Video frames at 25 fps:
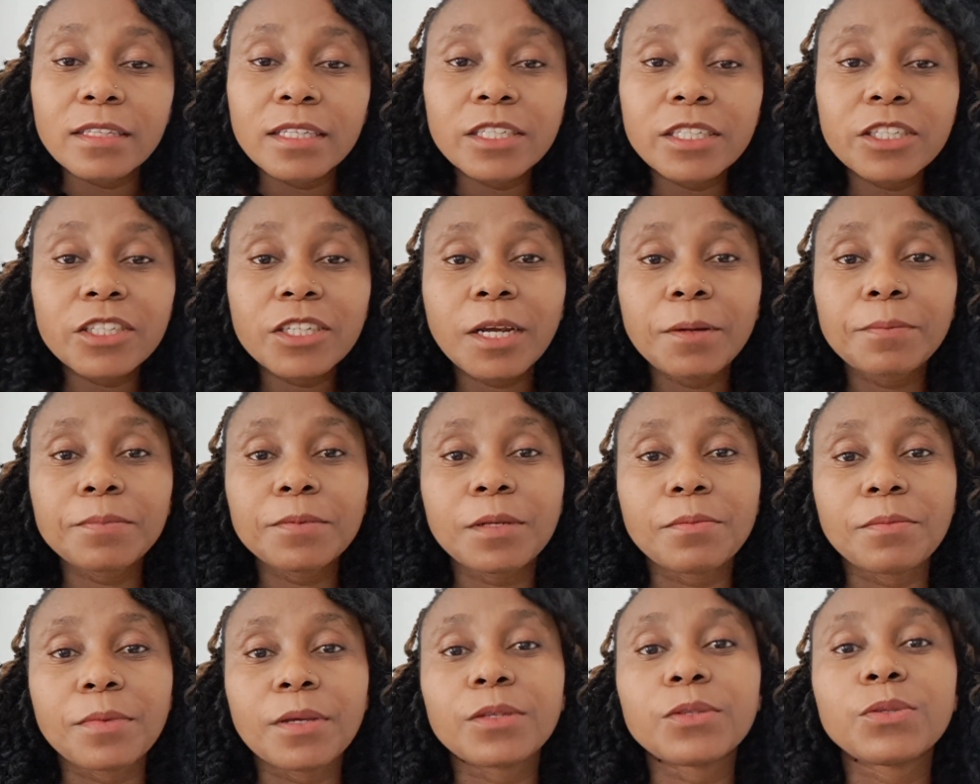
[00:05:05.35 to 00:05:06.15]
this
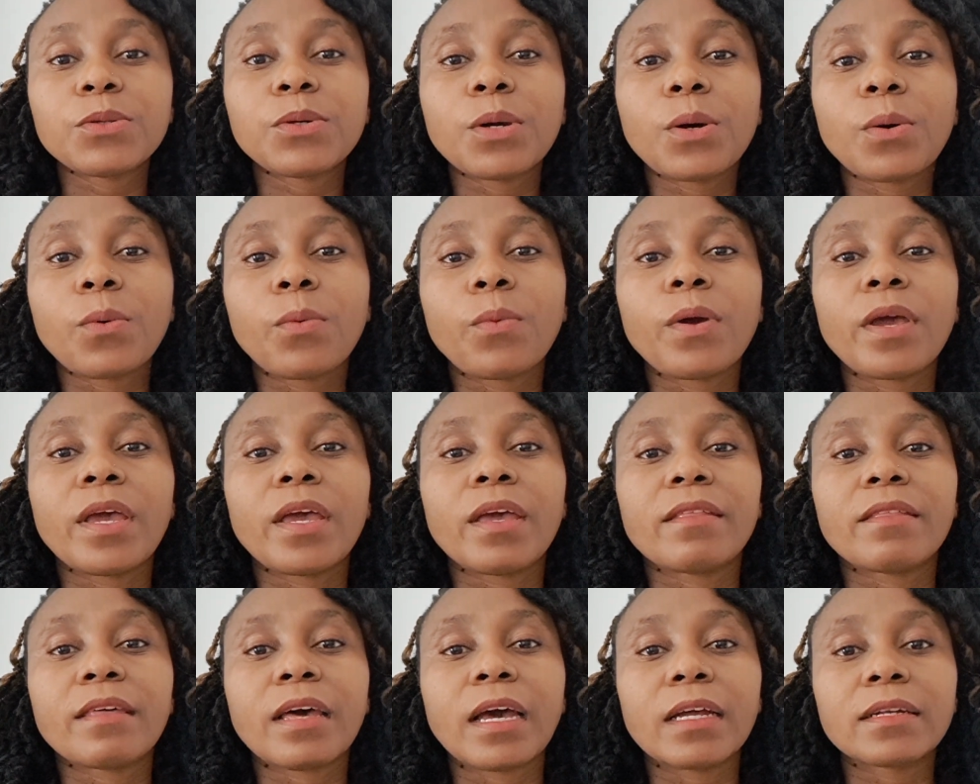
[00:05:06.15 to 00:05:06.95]
chapter makes you
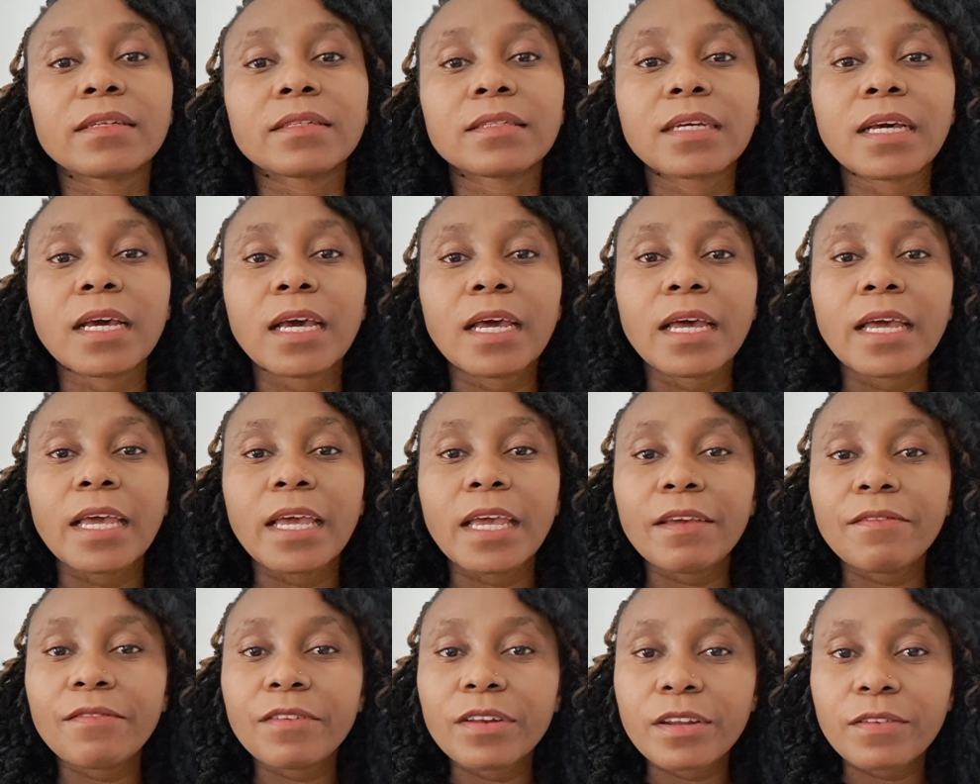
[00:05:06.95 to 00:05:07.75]
aware that
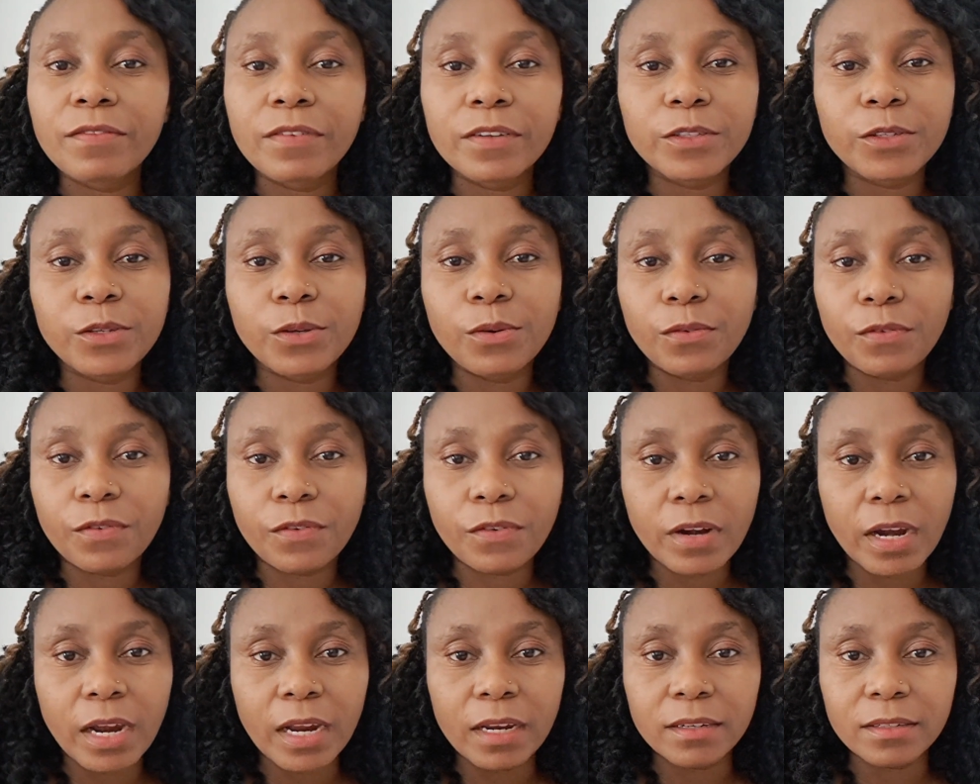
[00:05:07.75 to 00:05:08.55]
even if it's your
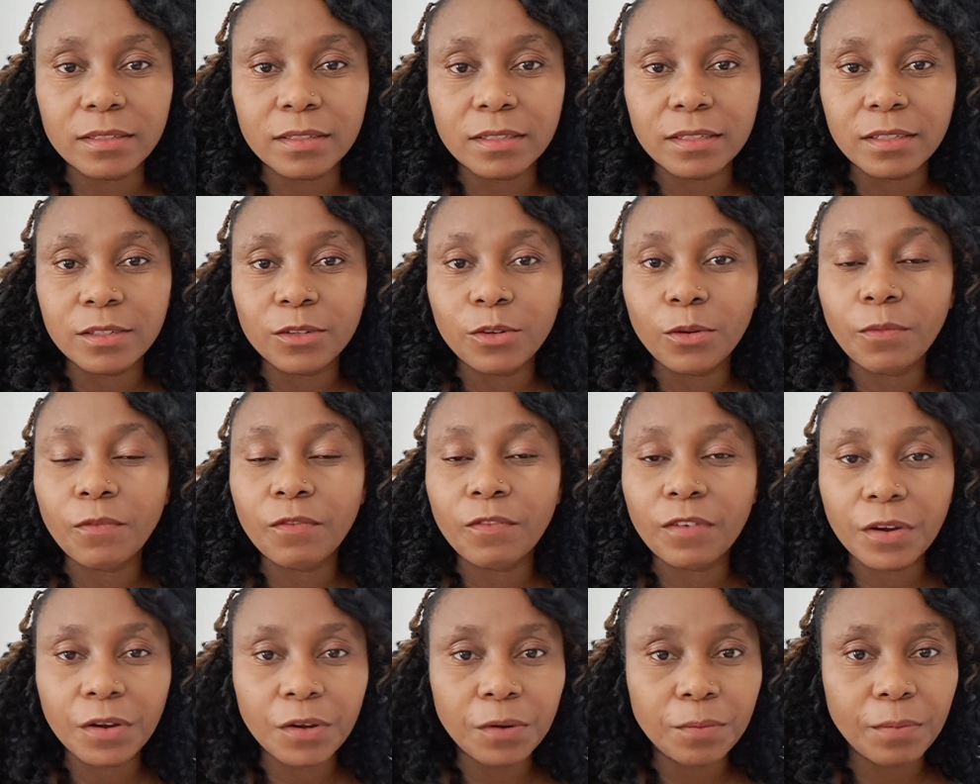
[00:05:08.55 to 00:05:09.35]
friend, your
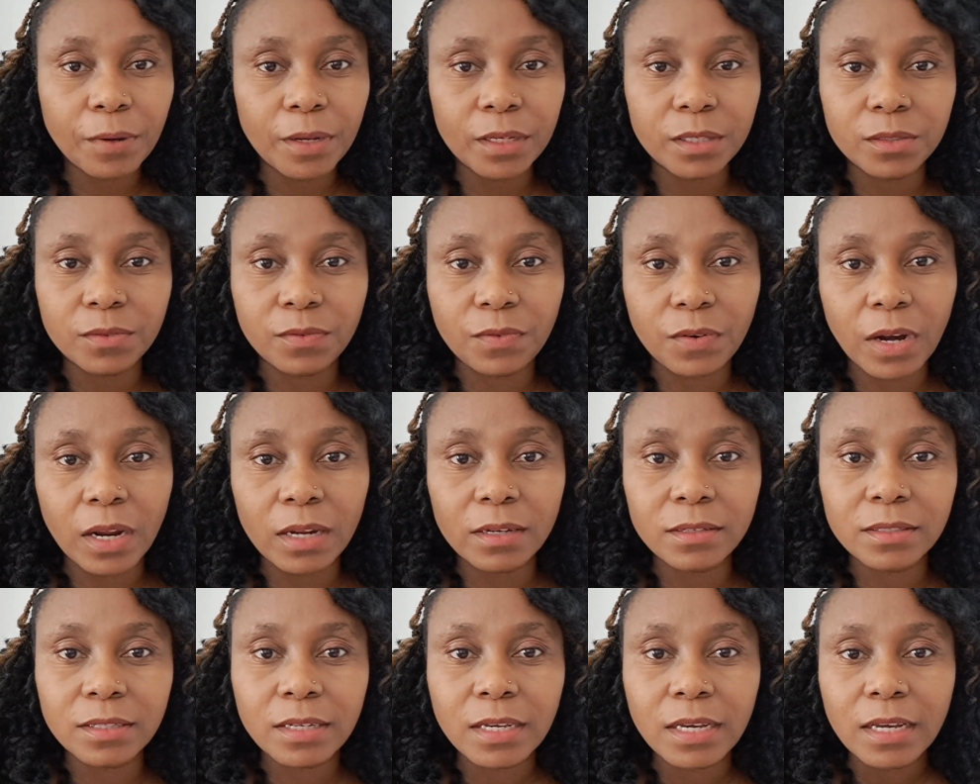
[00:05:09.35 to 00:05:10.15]
very best
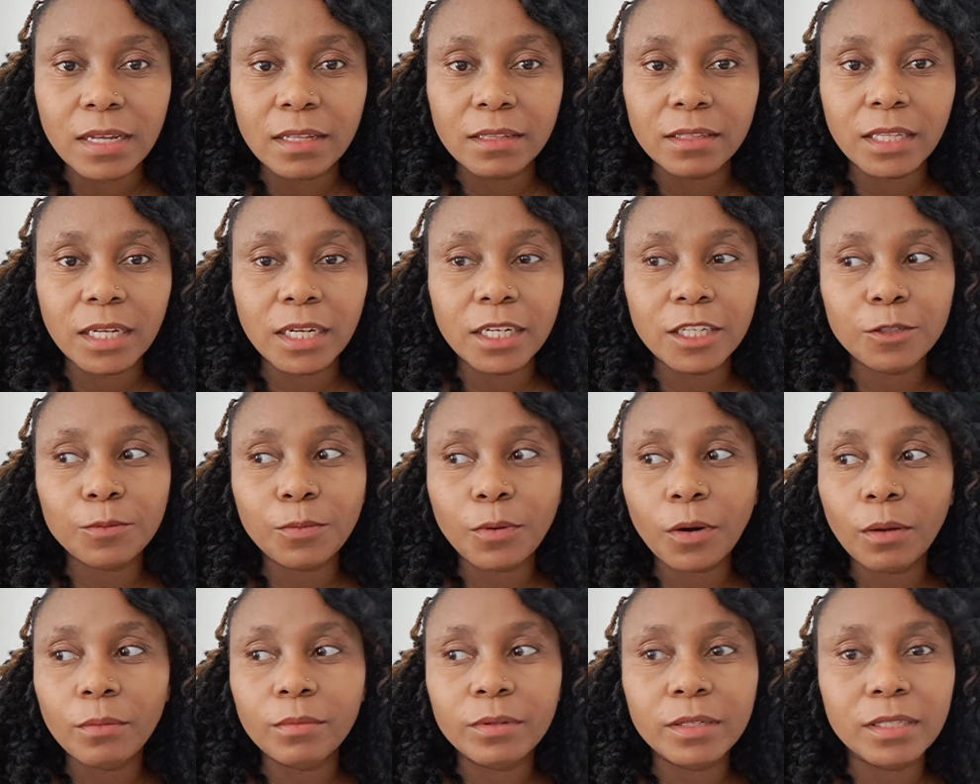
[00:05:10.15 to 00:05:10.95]
friend, that is
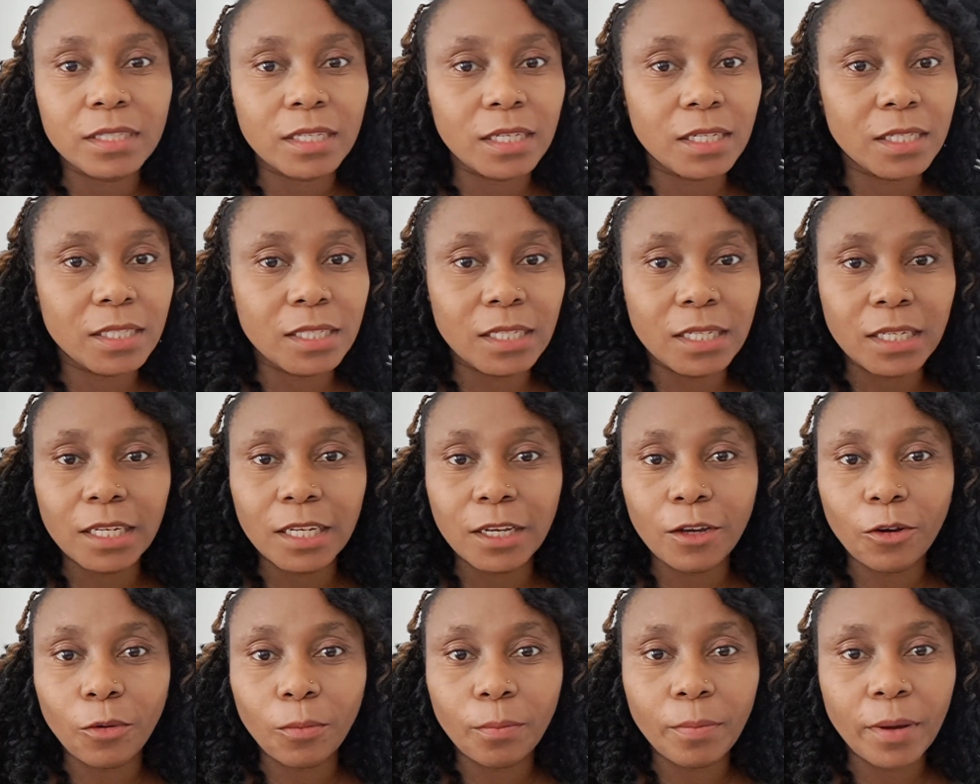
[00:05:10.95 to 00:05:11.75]
probably succeeding
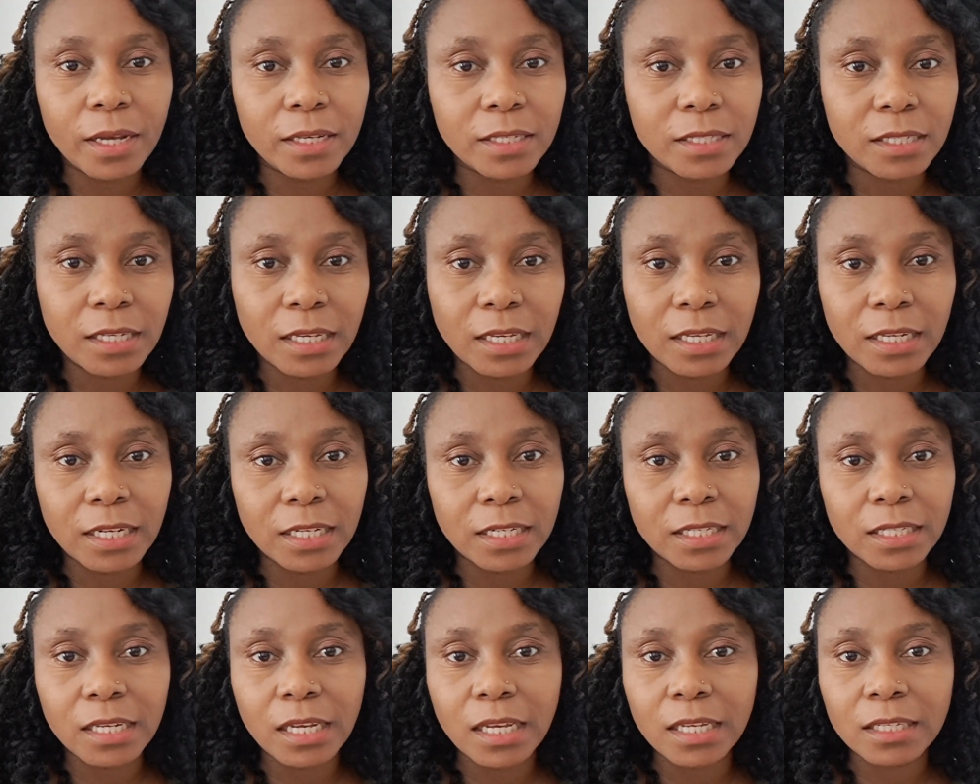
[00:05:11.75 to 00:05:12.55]
or passing in a
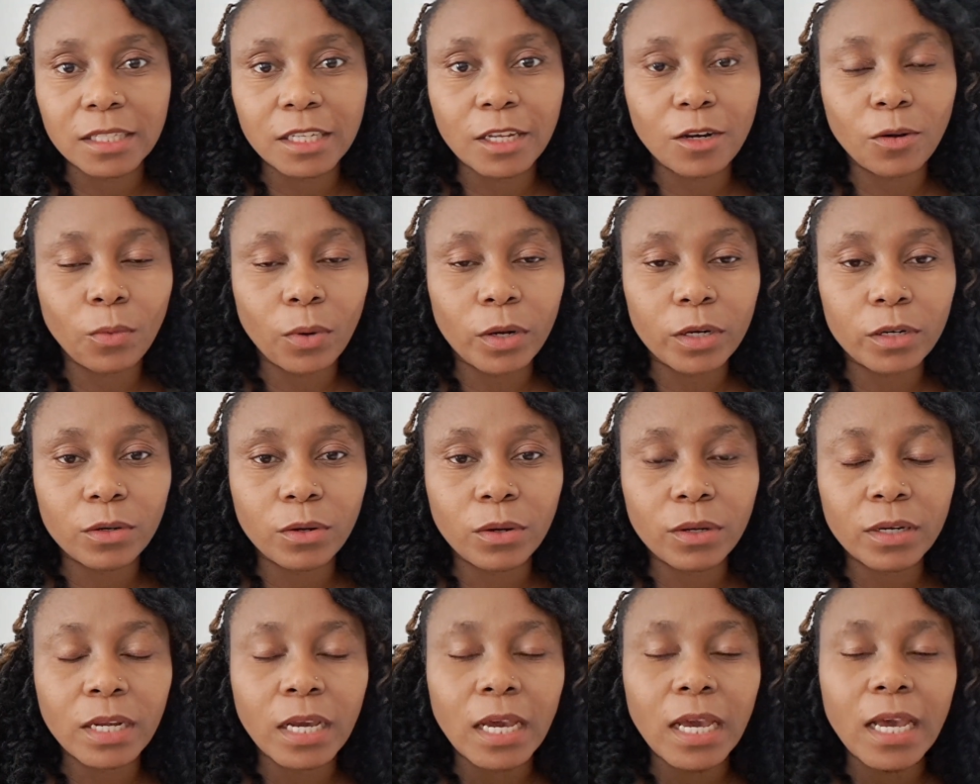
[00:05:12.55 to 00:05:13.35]
test and
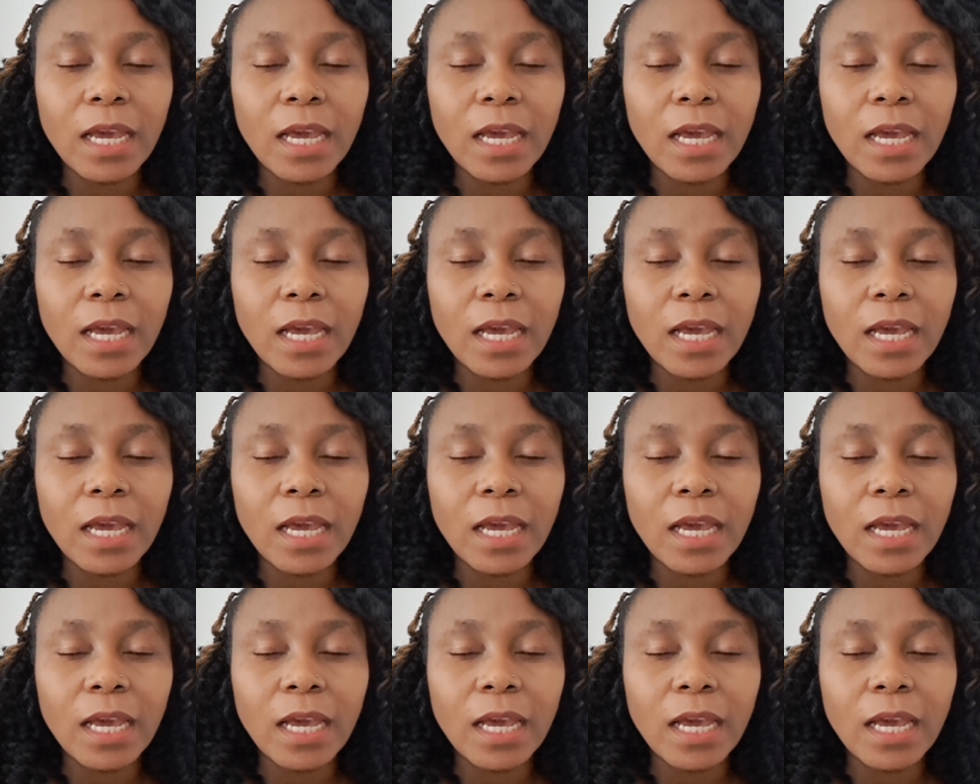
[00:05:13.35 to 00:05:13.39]
whatnot,